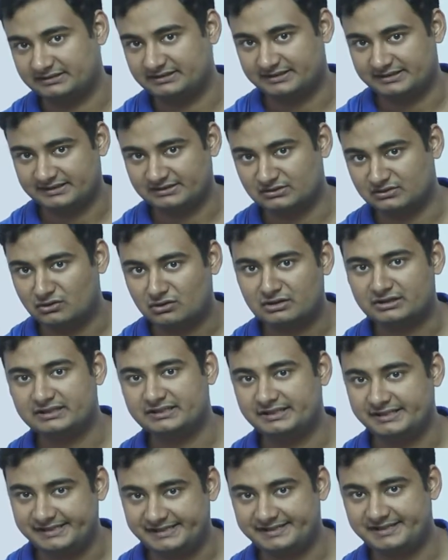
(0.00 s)
This is not
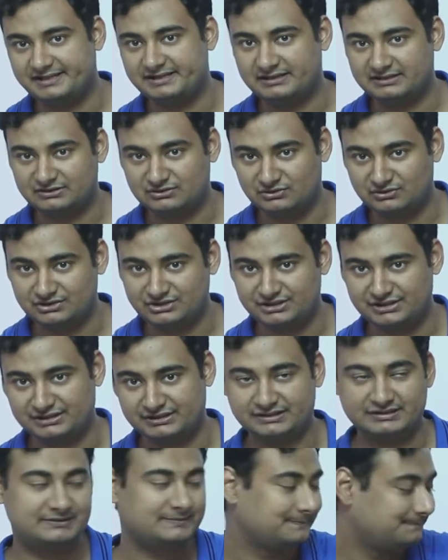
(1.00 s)
an easy thing to
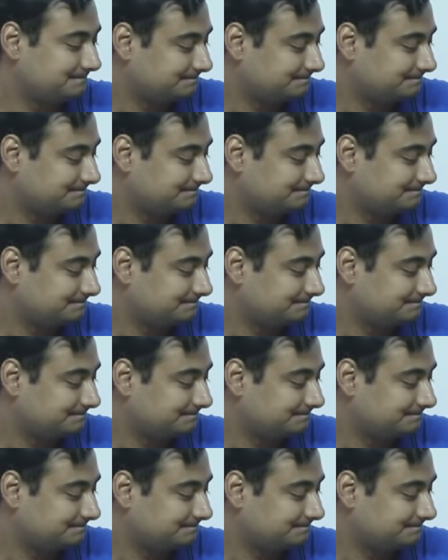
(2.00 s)
engineer.